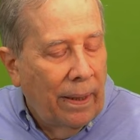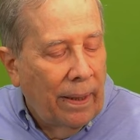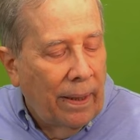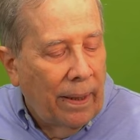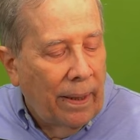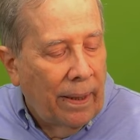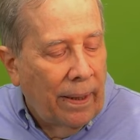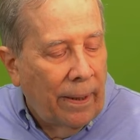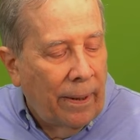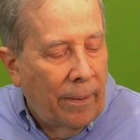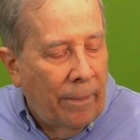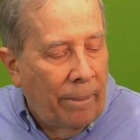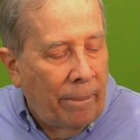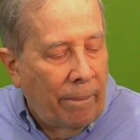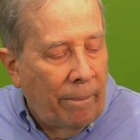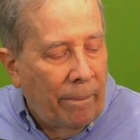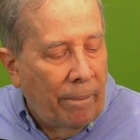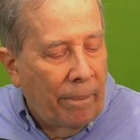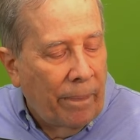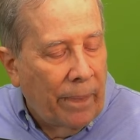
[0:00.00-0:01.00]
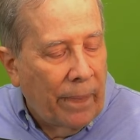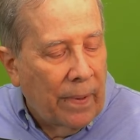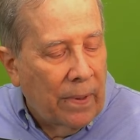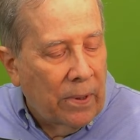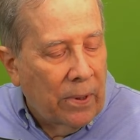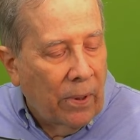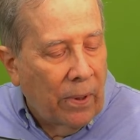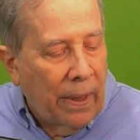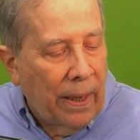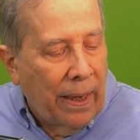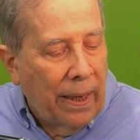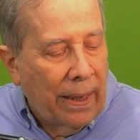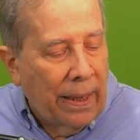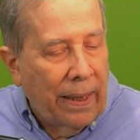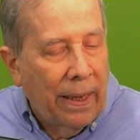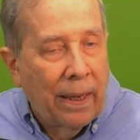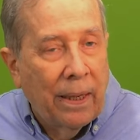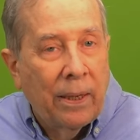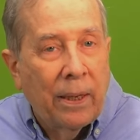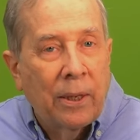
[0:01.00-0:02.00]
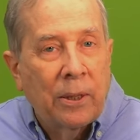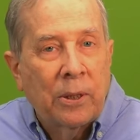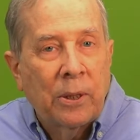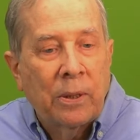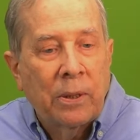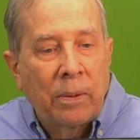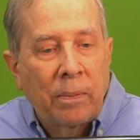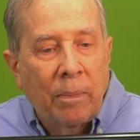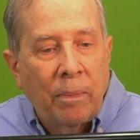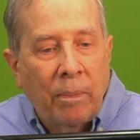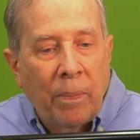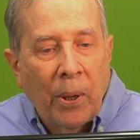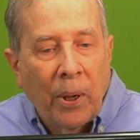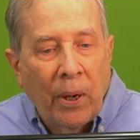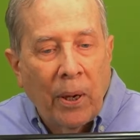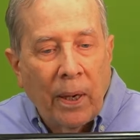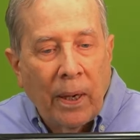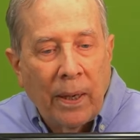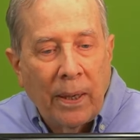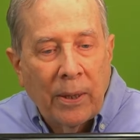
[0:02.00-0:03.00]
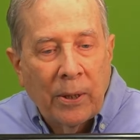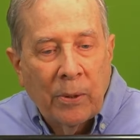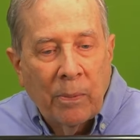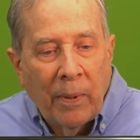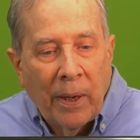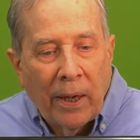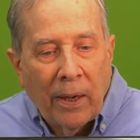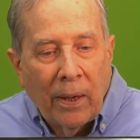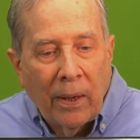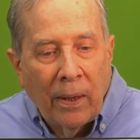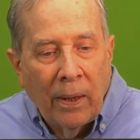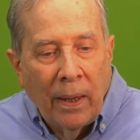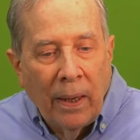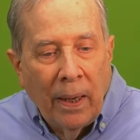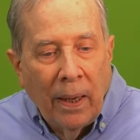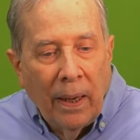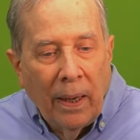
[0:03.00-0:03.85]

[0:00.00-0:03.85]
Um, so, and again, this part is metal.